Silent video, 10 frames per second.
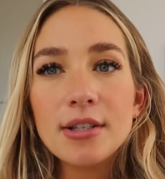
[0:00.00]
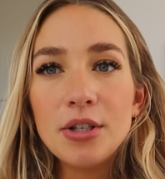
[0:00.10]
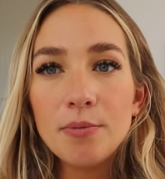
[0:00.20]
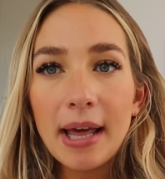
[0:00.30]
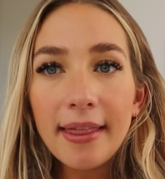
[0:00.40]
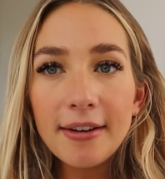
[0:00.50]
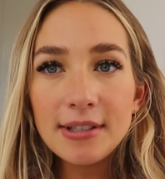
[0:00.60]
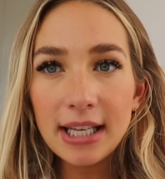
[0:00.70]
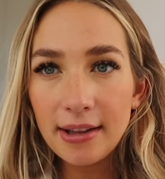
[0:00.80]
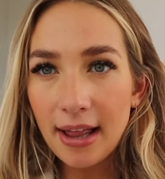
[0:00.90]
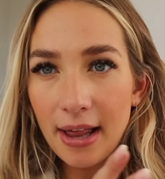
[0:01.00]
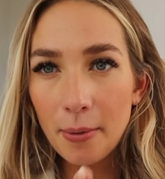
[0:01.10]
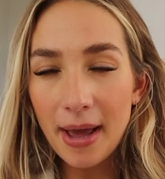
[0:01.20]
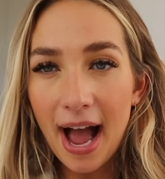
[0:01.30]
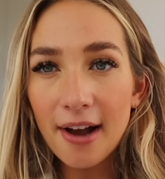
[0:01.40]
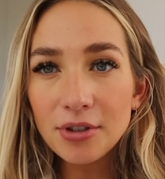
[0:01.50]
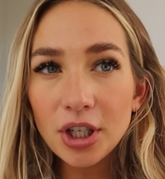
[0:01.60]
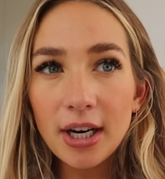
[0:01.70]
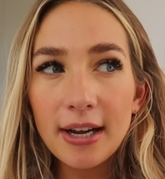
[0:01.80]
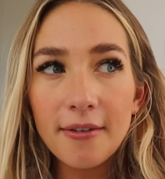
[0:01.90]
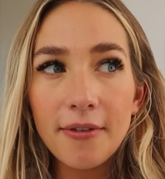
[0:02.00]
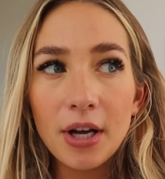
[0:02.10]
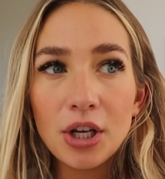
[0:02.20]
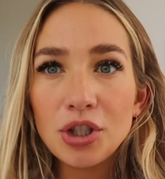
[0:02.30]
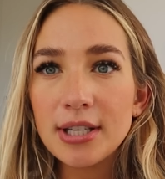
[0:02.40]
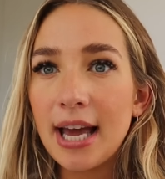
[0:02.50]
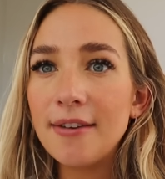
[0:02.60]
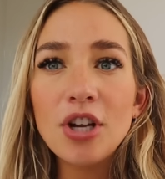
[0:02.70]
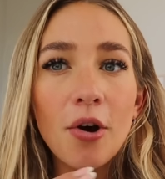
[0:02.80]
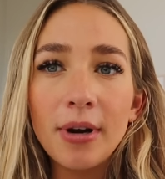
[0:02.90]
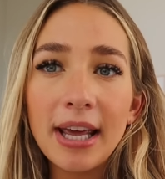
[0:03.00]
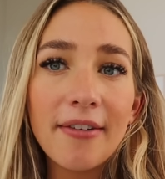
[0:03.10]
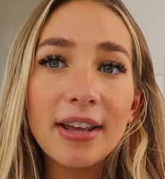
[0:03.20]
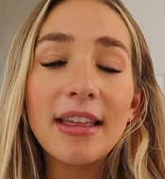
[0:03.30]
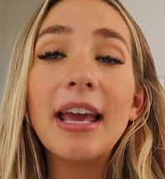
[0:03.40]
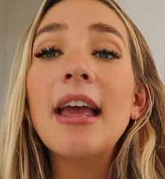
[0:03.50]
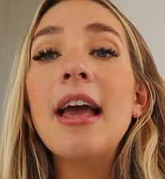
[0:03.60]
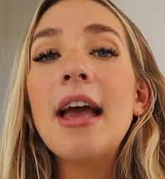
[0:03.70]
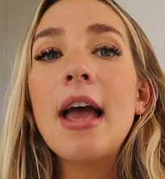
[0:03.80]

also do weightlifting a little bit after of just kind of toning everything.